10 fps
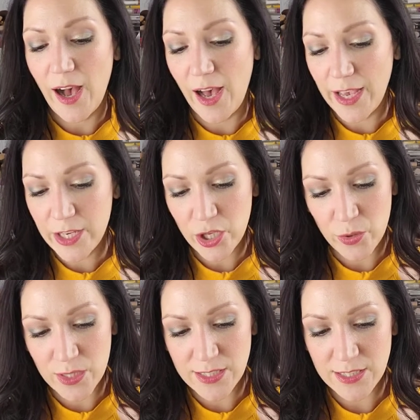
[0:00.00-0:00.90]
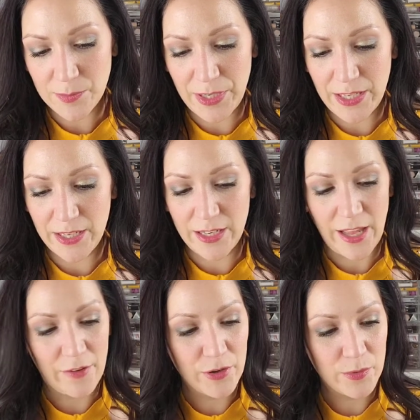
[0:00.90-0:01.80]
I know this has been in
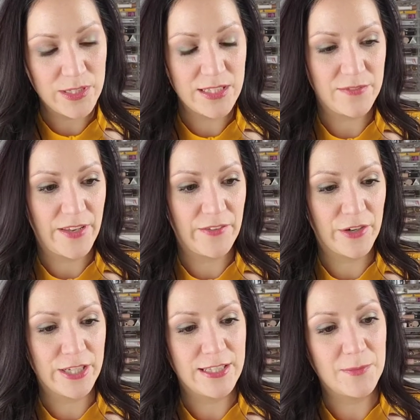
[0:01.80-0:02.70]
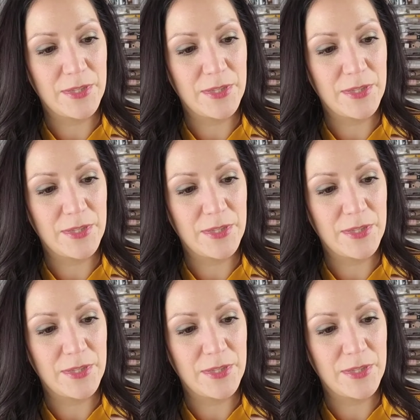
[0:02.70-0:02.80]
everyone's favorites,